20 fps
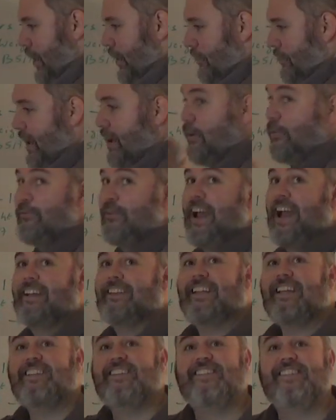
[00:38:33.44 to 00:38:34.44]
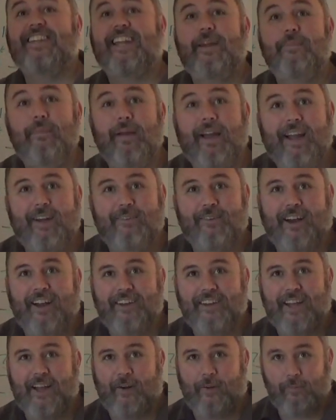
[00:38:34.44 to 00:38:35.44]
Matter of fact, let's skip 8 right
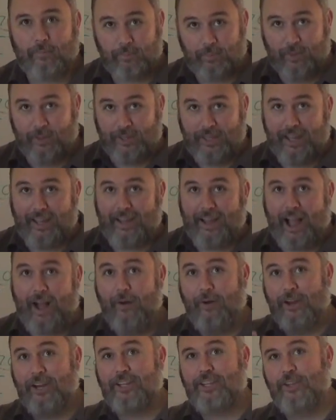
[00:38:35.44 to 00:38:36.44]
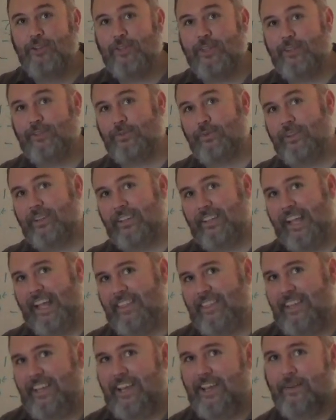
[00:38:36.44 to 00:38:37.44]
now. Okay, I want to do this one at
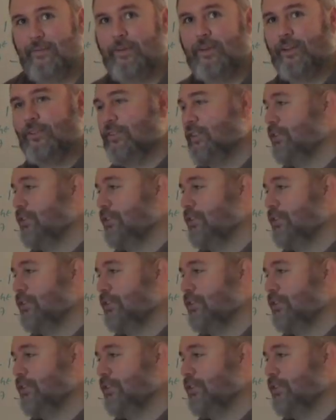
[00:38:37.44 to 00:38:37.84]
the end because